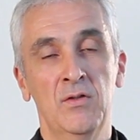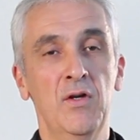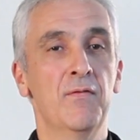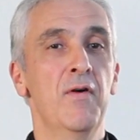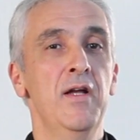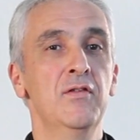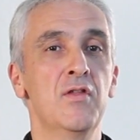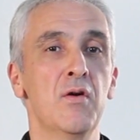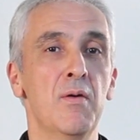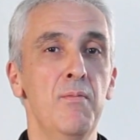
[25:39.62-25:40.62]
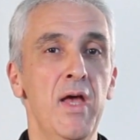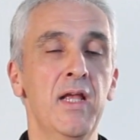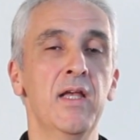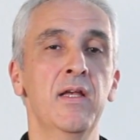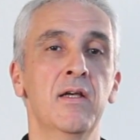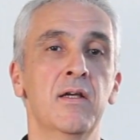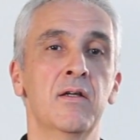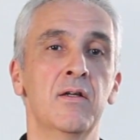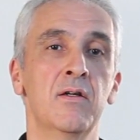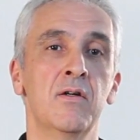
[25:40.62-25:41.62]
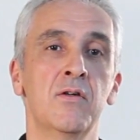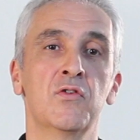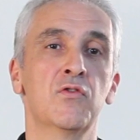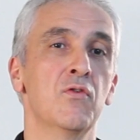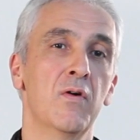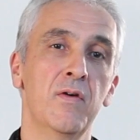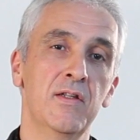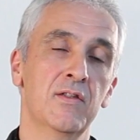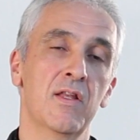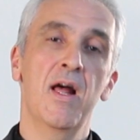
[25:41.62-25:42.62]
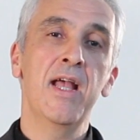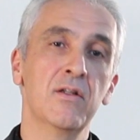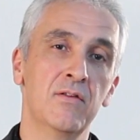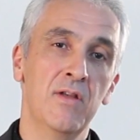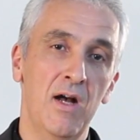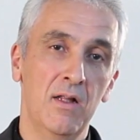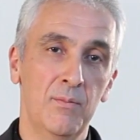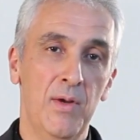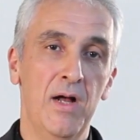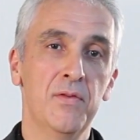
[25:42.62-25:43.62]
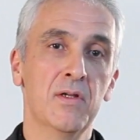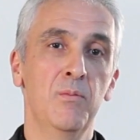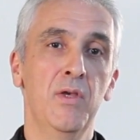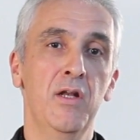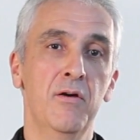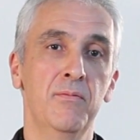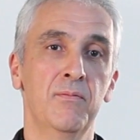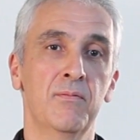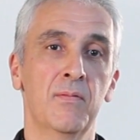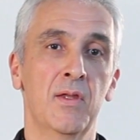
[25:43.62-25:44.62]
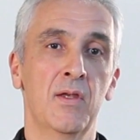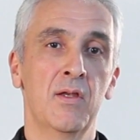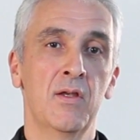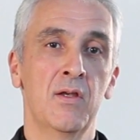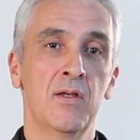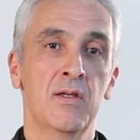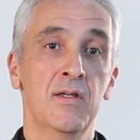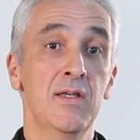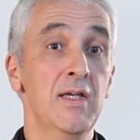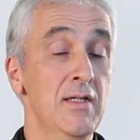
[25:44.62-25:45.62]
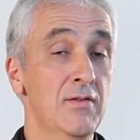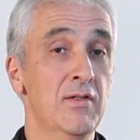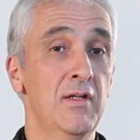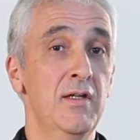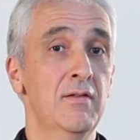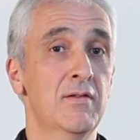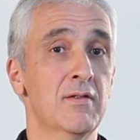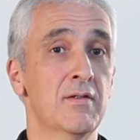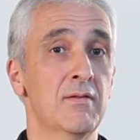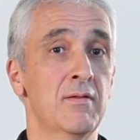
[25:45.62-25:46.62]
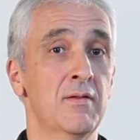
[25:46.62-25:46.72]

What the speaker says: Dear friends, there are many stories that I could tell about the Camino, incidents,